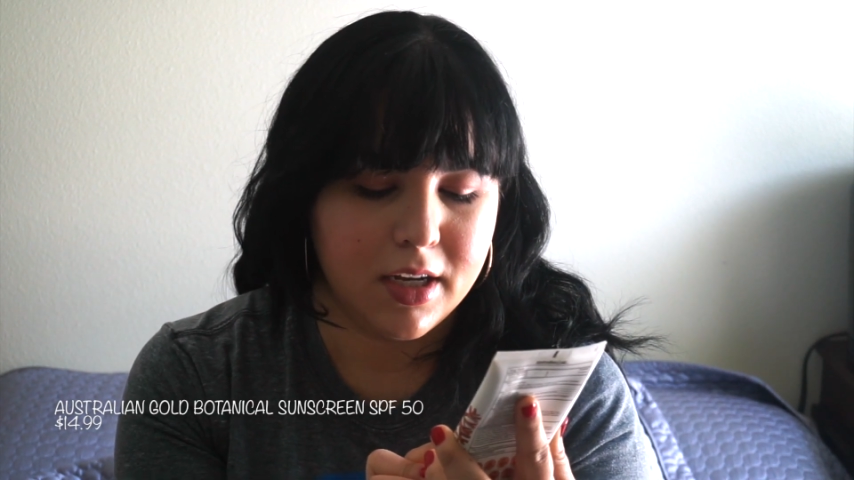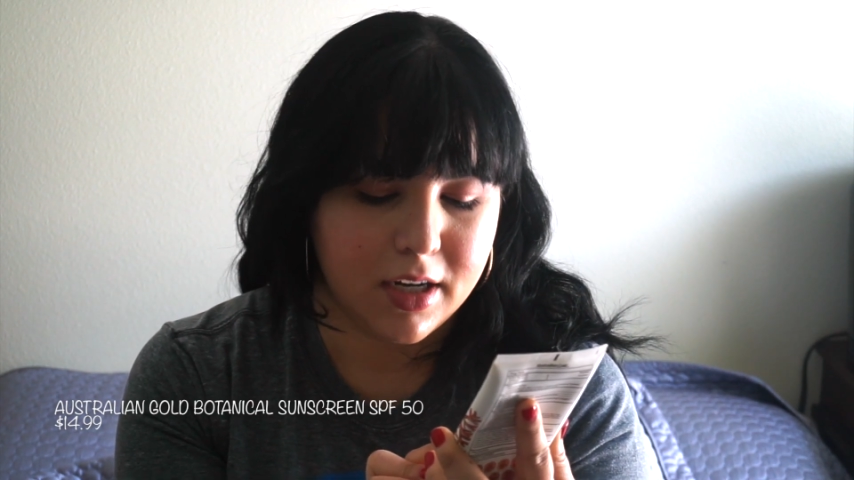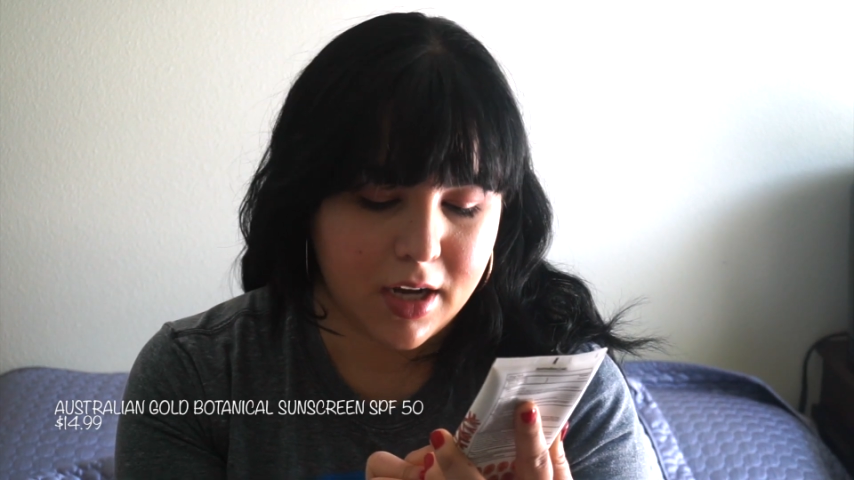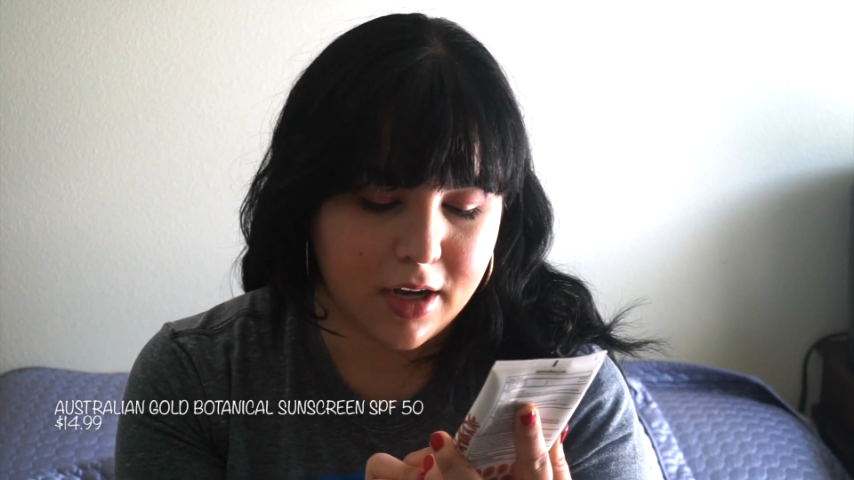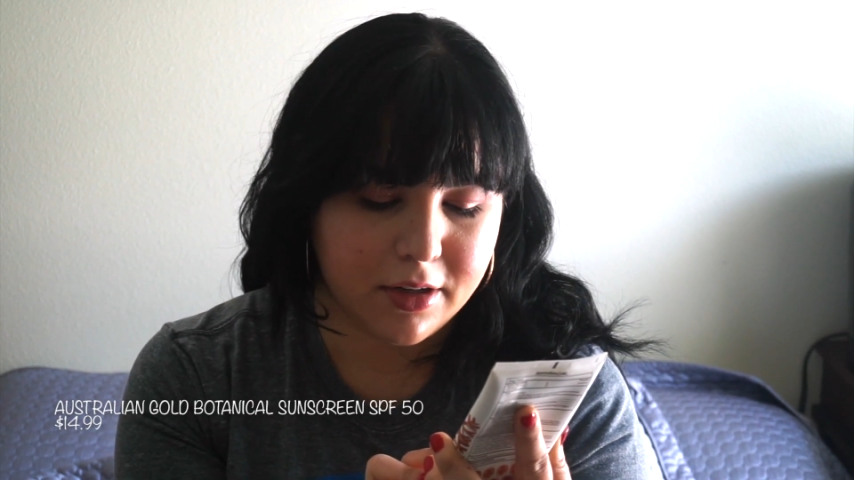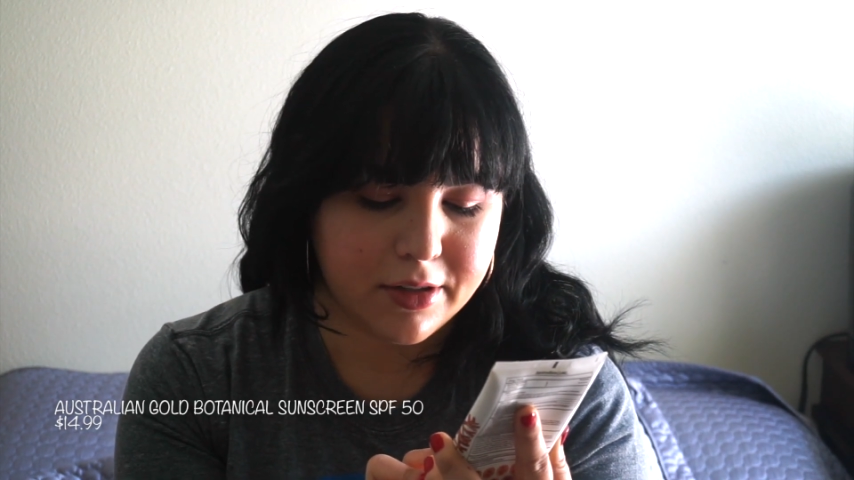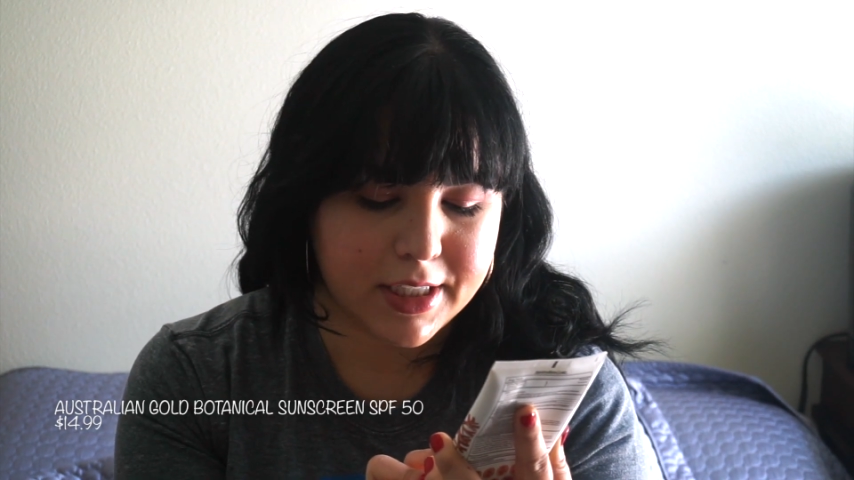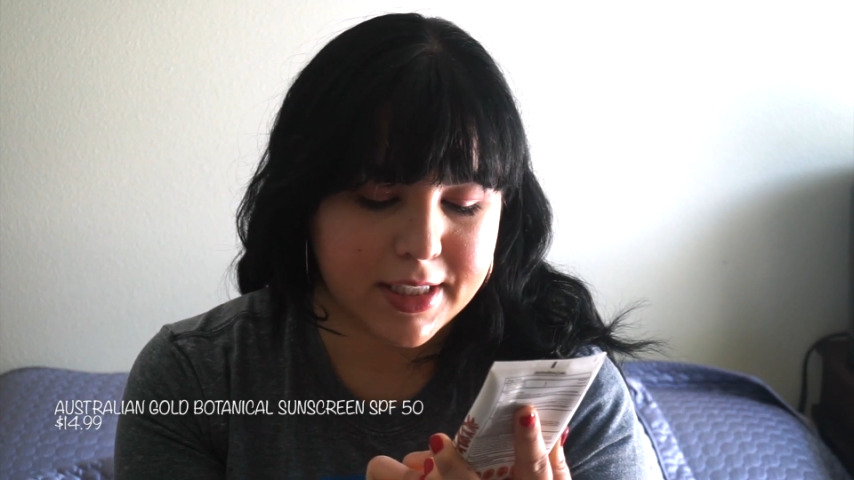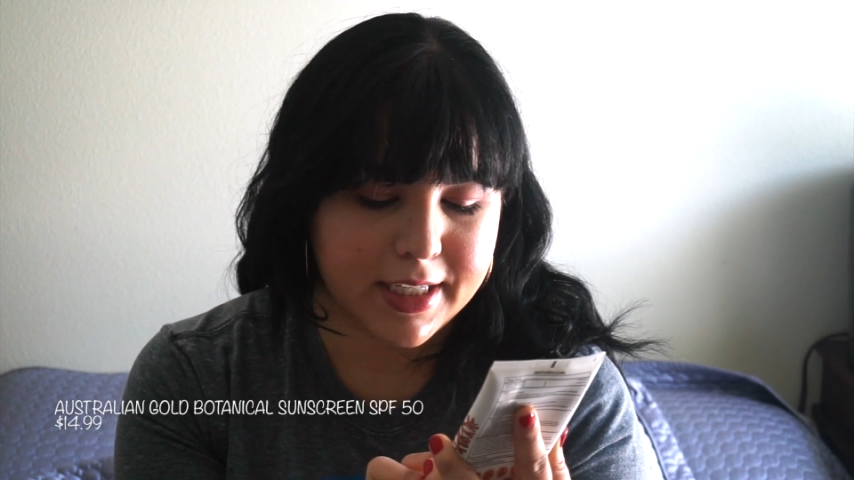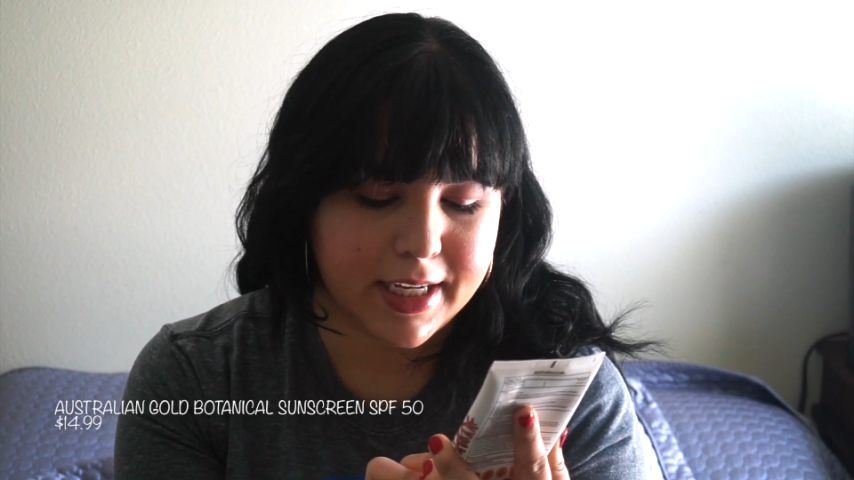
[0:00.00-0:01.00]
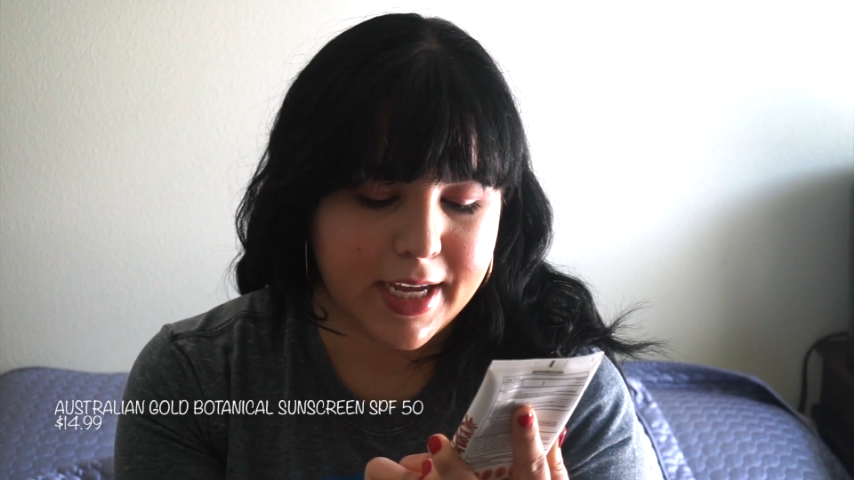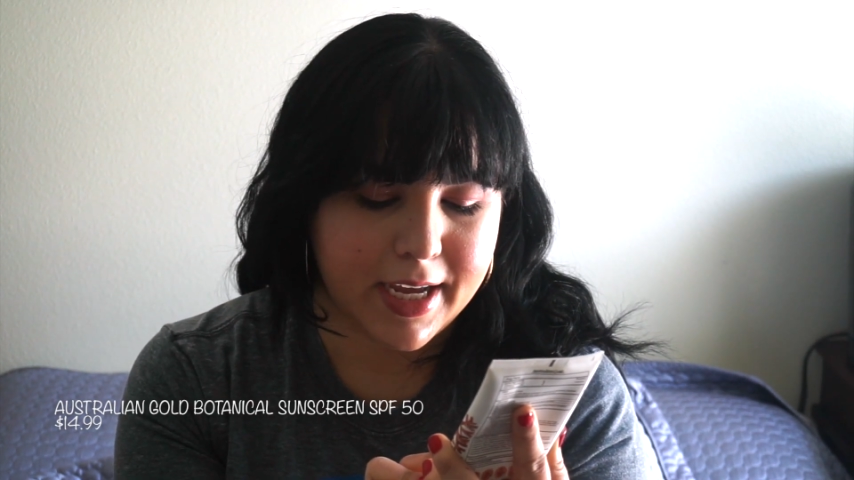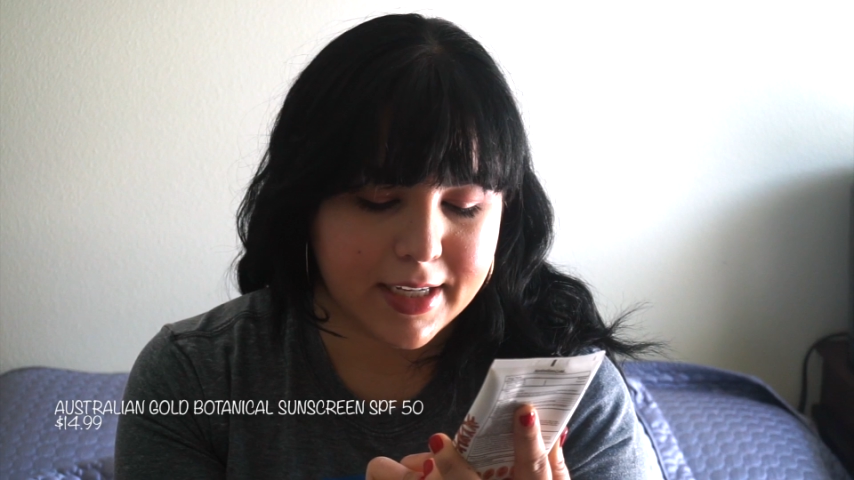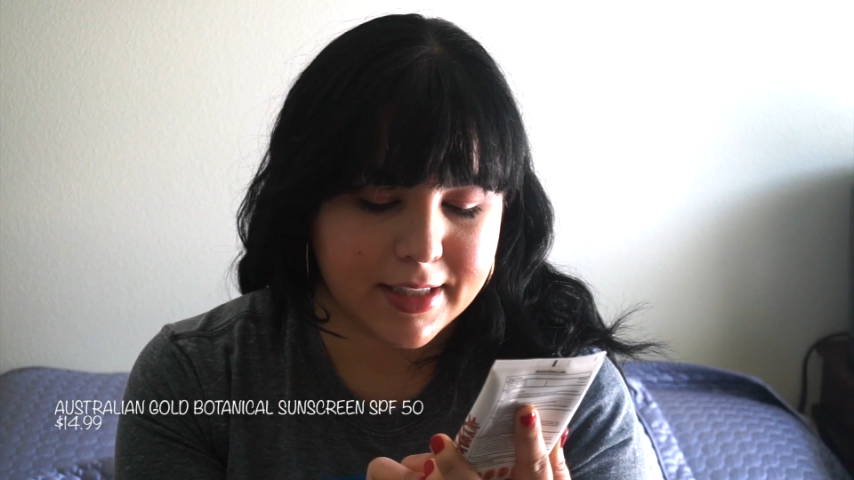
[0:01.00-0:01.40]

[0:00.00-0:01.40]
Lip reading: non-greasy,